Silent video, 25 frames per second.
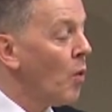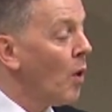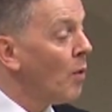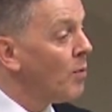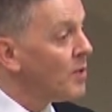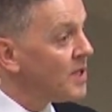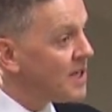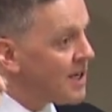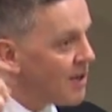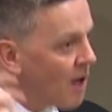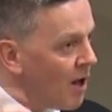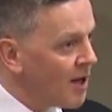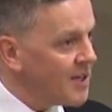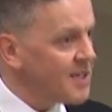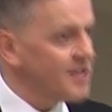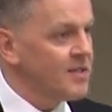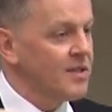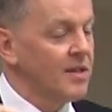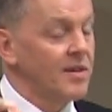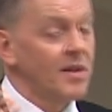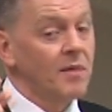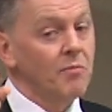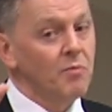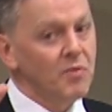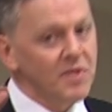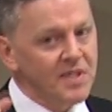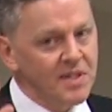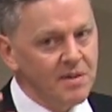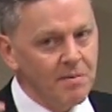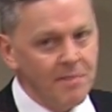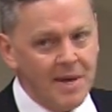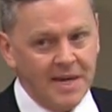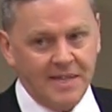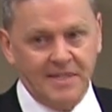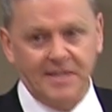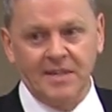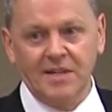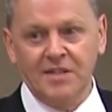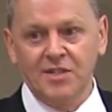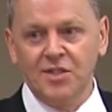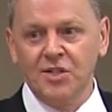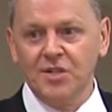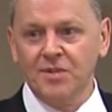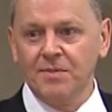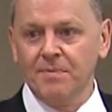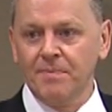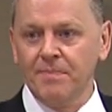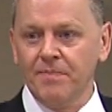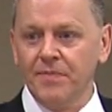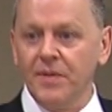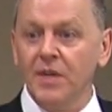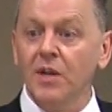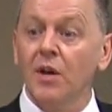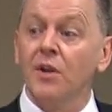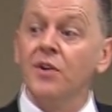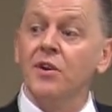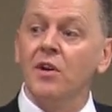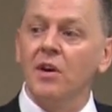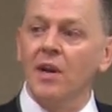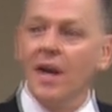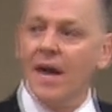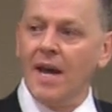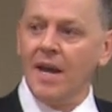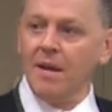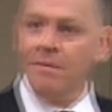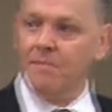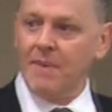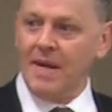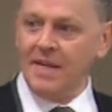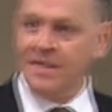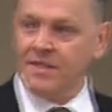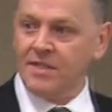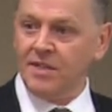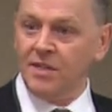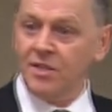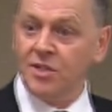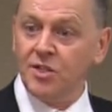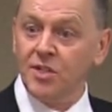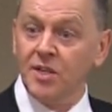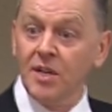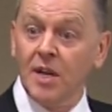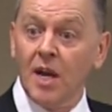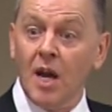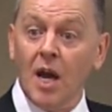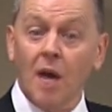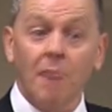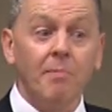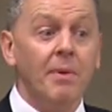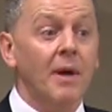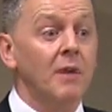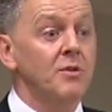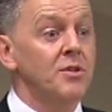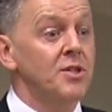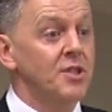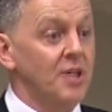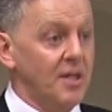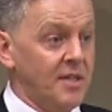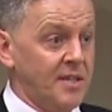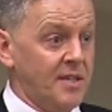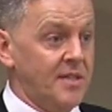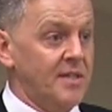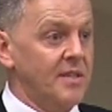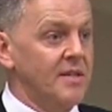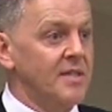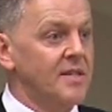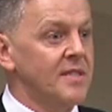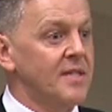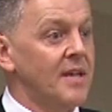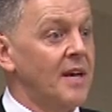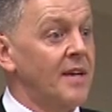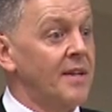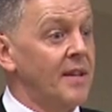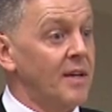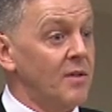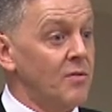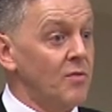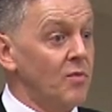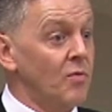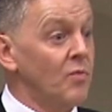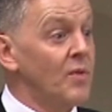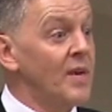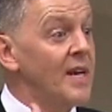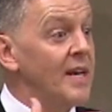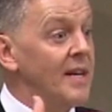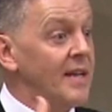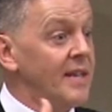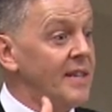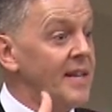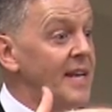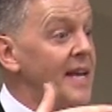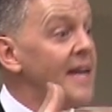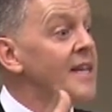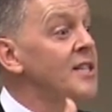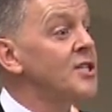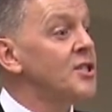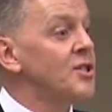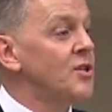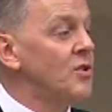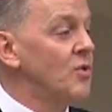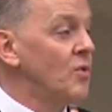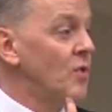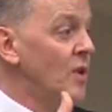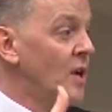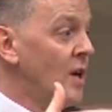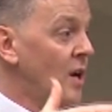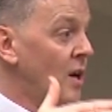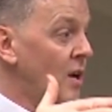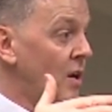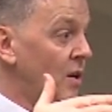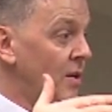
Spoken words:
what was lost on them was the message, the underlying message about justice, and that really the issue,